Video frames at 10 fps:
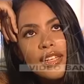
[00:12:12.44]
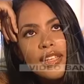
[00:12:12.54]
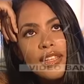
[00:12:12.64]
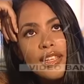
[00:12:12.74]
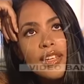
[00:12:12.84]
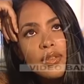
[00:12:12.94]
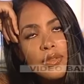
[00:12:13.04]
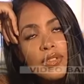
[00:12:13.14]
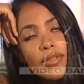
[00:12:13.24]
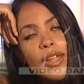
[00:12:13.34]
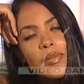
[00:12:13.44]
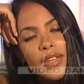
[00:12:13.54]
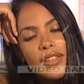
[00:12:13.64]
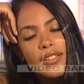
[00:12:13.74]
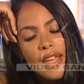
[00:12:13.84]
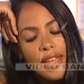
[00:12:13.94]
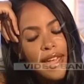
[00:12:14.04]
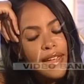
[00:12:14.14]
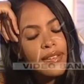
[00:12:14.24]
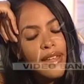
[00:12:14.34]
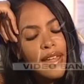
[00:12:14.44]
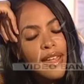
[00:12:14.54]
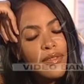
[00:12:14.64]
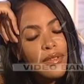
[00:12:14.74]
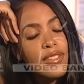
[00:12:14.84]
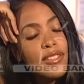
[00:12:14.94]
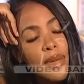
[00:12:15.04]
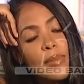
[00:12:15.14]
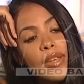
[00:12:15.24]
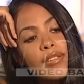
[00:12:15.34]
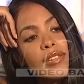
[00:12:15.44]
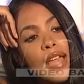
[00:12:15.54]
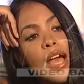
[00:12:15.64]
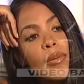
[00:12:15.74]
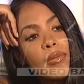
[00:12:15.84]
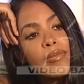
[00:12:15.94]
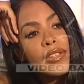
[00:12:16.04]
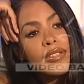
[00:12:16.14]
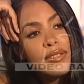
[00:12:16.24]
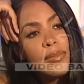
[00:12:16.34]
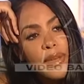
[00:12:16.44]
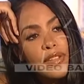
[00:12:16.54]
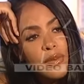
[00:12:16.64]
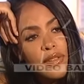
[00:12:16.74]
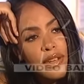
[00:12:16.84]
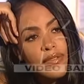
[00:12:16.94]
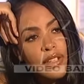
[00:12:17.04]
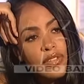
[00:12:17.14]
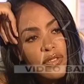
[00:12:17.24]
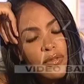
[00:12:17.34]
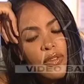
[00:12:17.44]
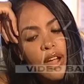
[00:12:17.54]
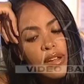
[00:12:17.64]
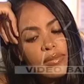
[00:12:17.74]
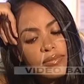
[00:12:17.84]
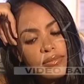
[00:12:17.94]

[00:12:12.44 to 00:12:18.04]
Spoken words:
in the end it was great because I feel this is my best album. This is the best work that I've done so far.